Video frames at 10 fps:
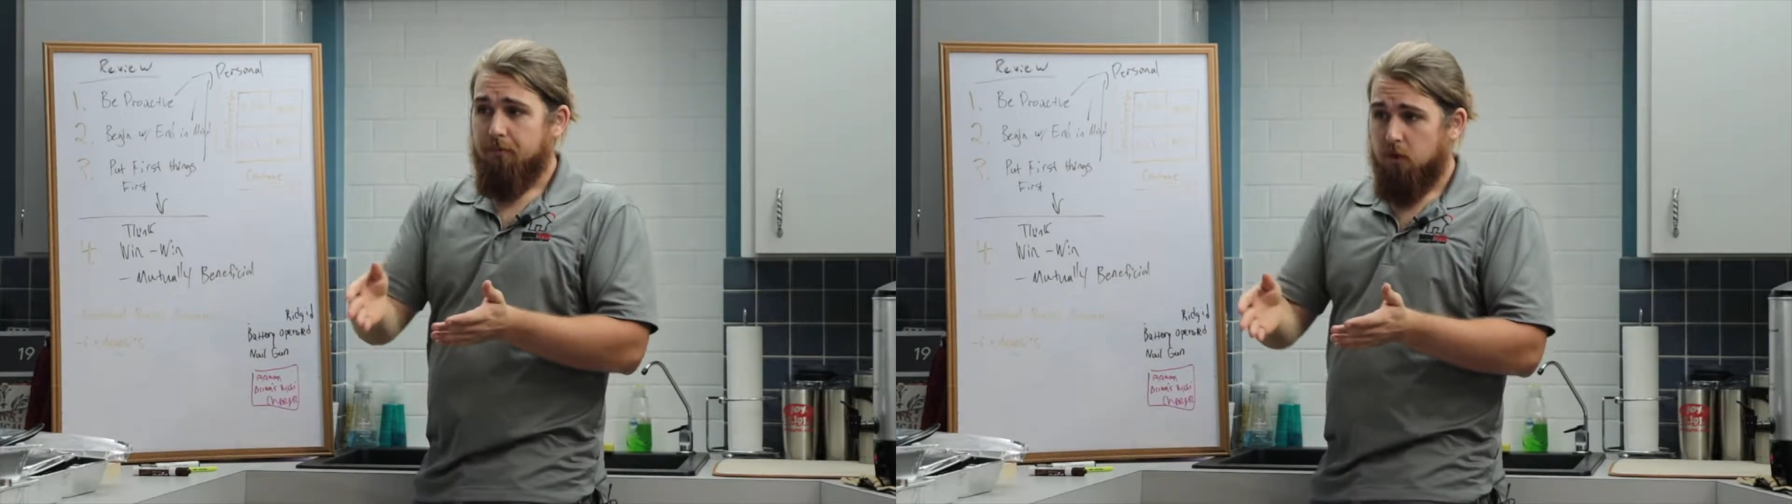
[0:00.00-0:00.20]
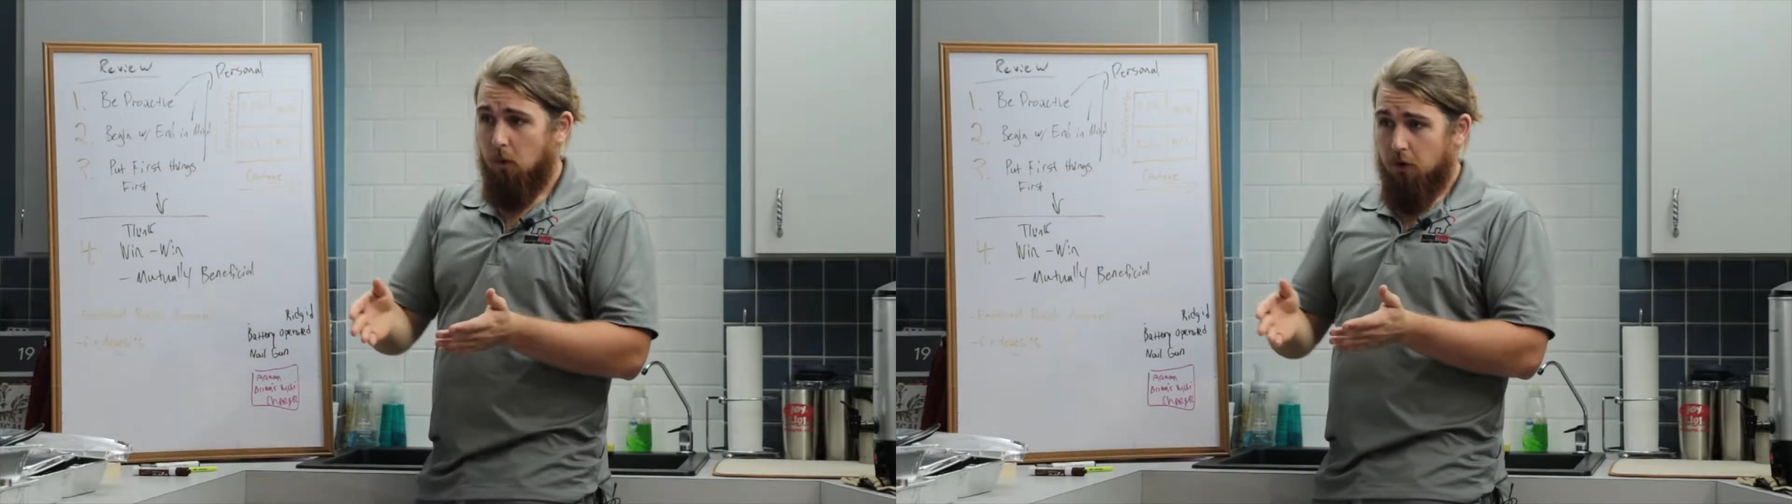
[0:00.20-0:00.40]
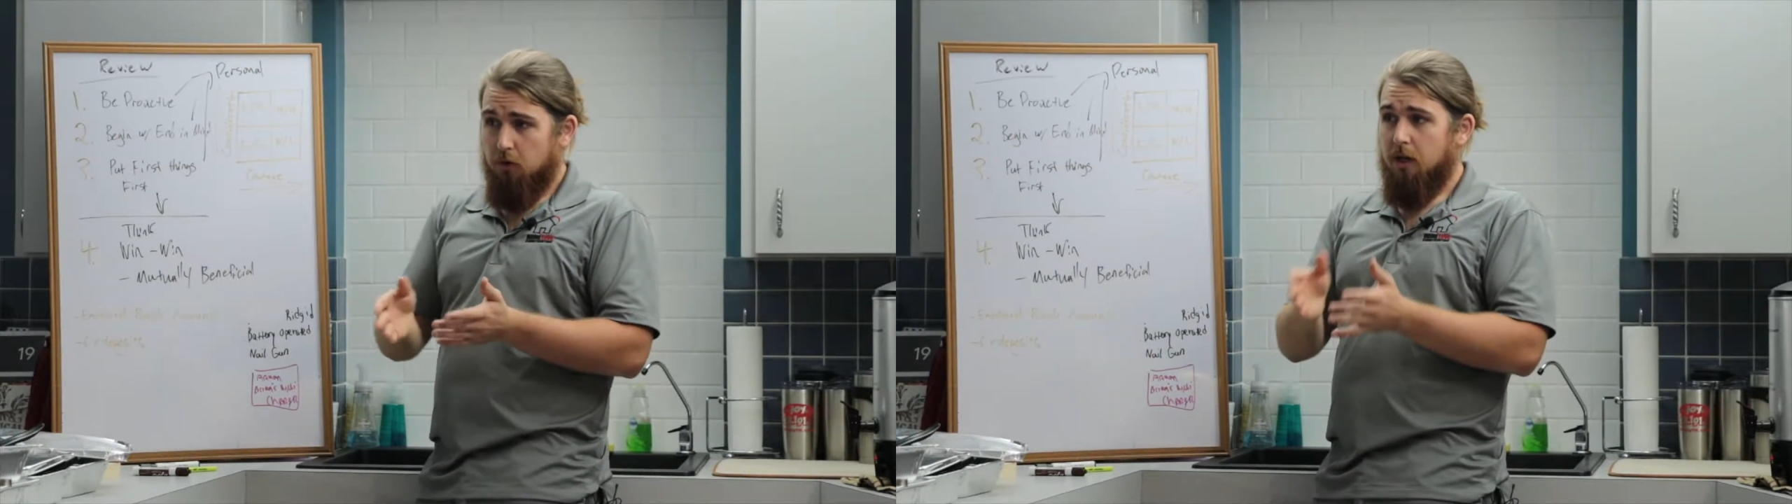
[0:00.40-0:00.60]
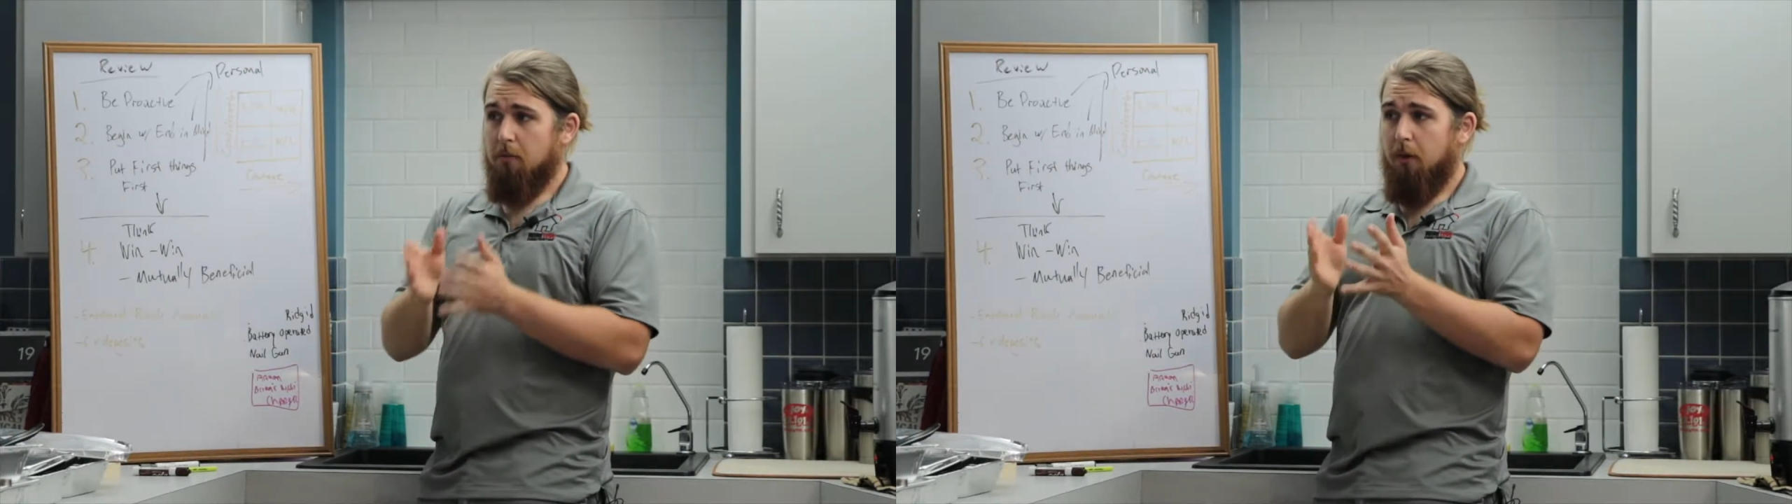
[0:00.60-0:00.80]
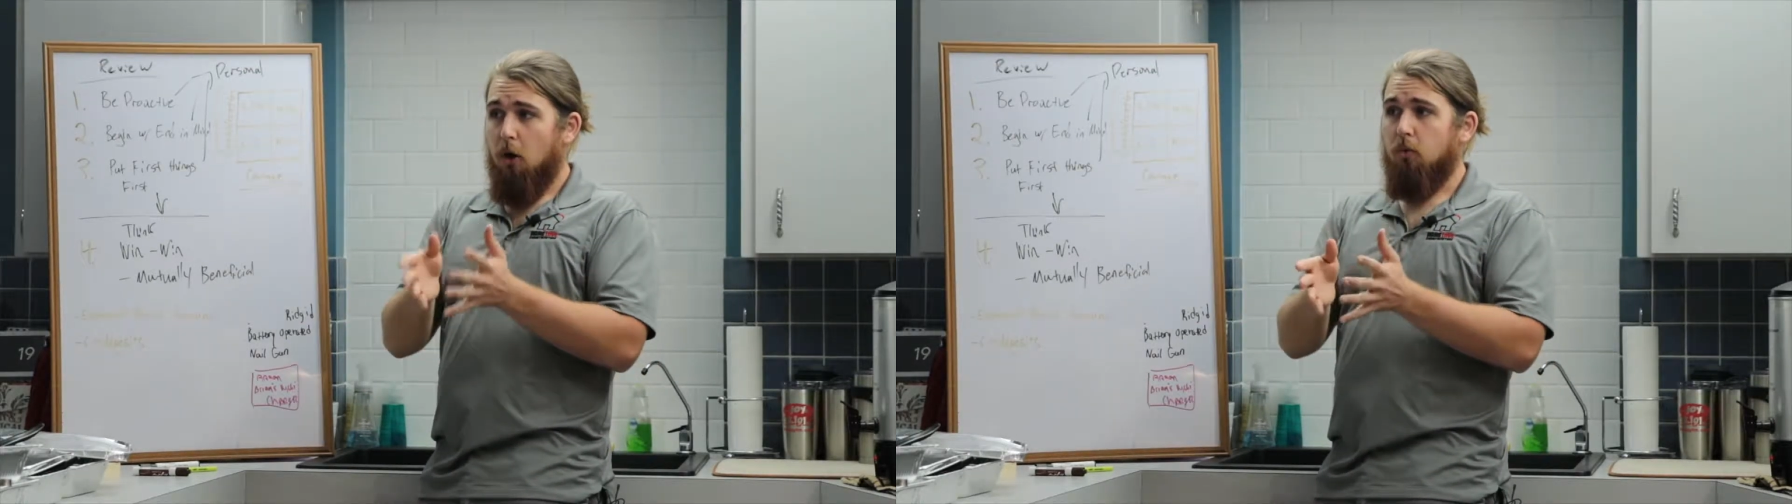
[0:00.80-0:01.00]
to where you can
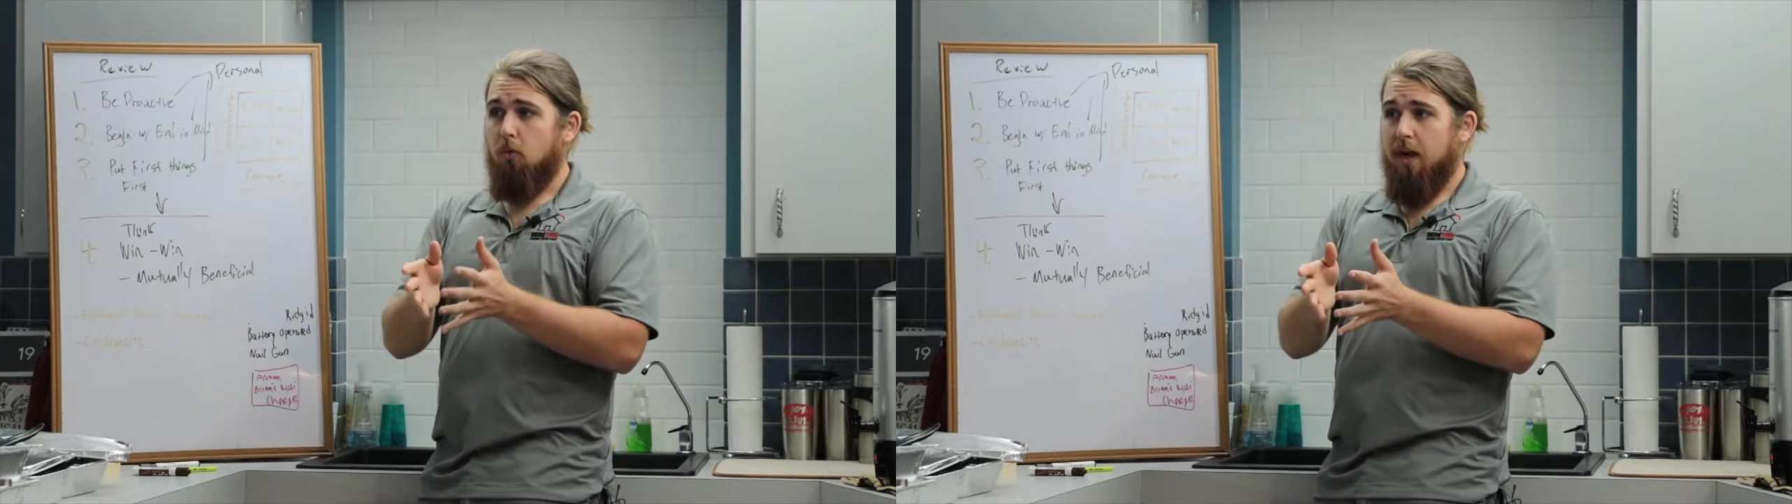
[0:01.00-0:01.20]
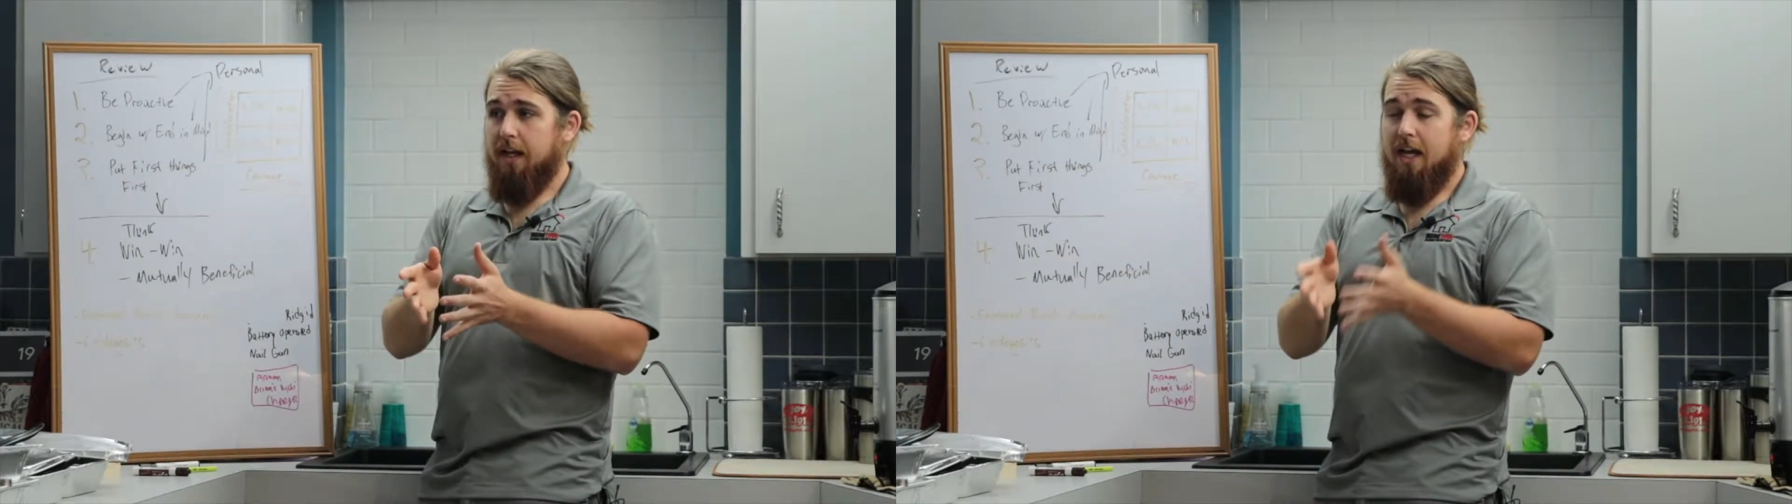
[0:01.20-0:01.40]
both win